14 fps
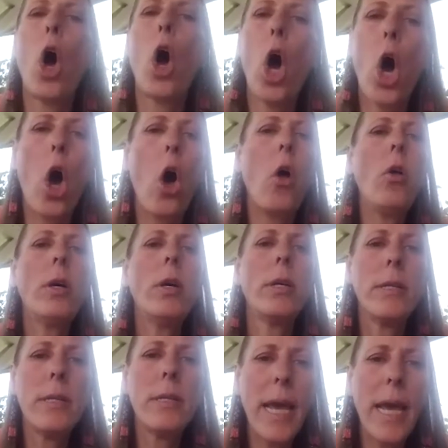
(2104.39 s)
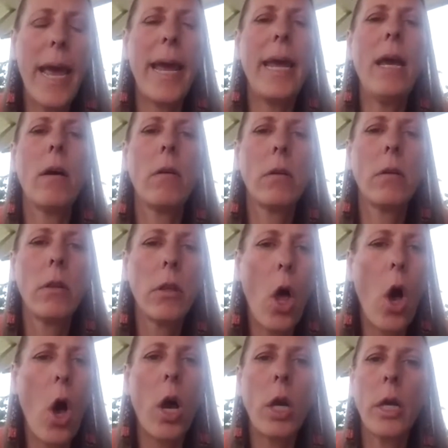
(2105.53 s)
all day
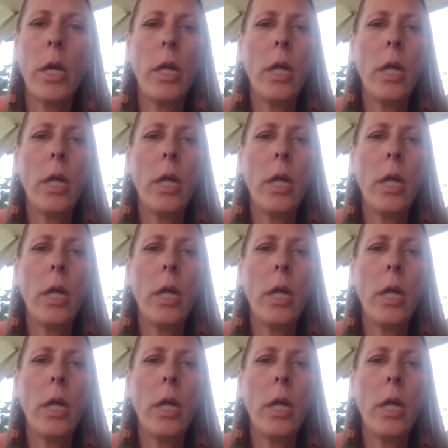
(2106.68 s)
long.